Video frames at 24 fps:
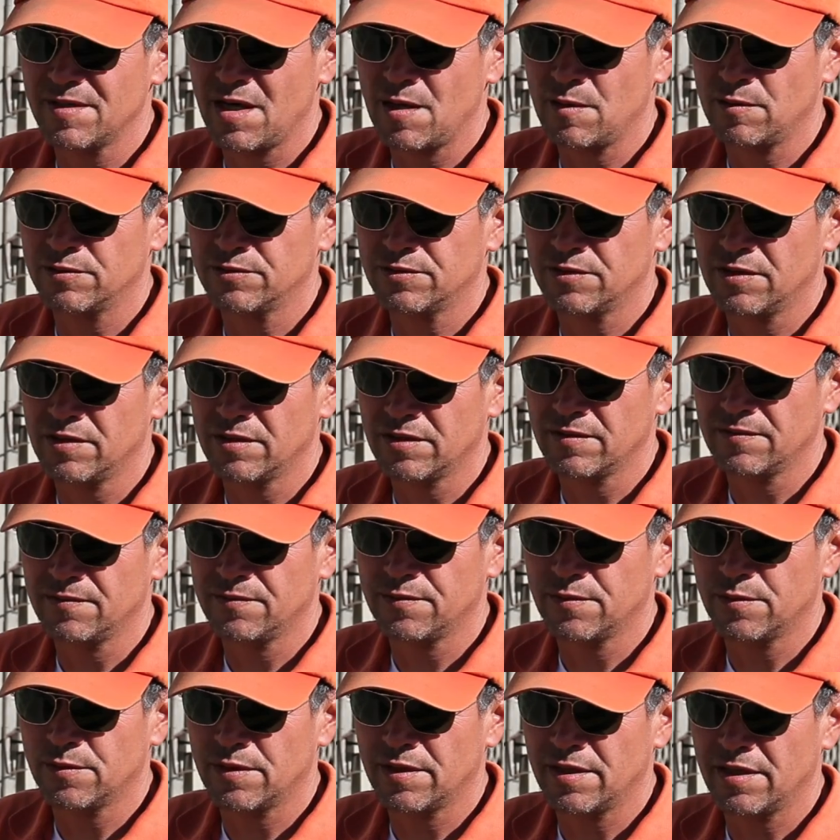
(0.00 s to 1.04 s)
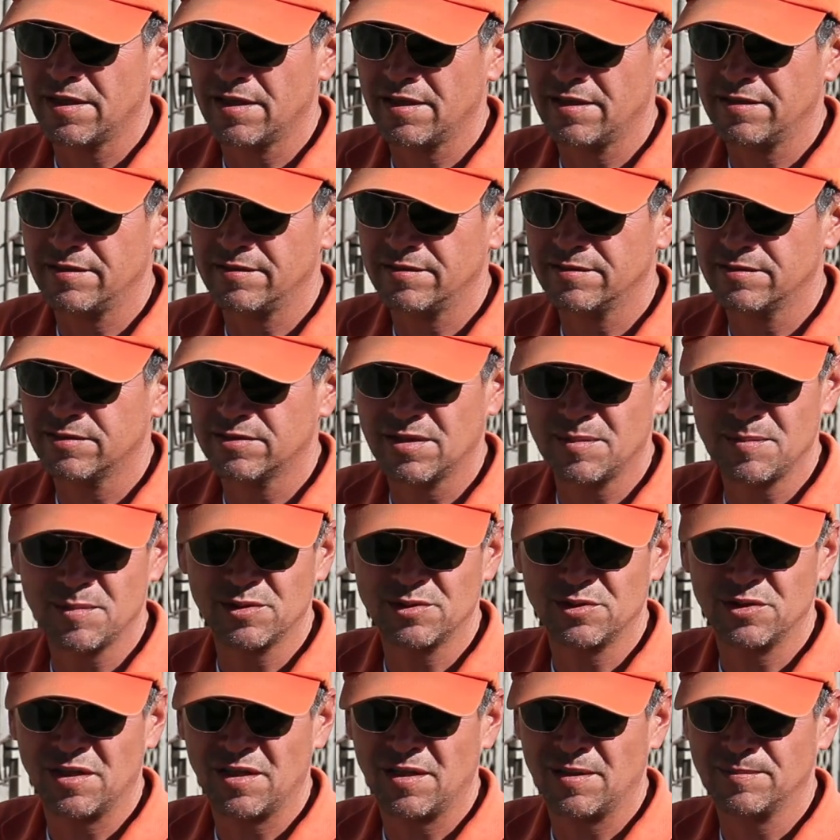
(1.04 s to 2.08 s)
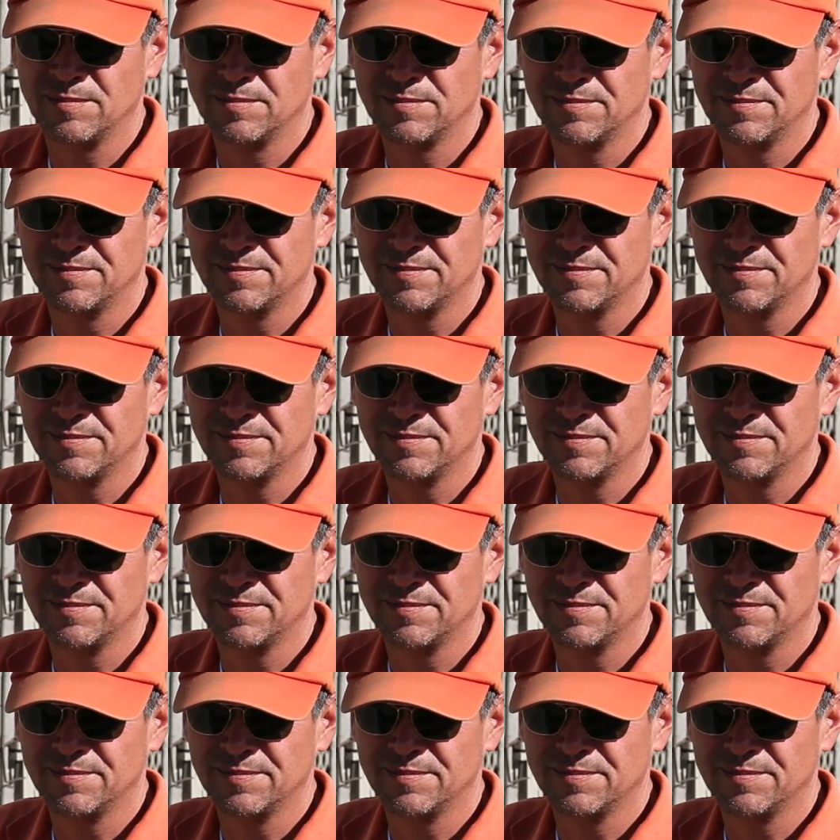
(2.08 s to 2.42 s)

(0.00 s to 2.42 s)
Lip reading: I was looking for a summer job.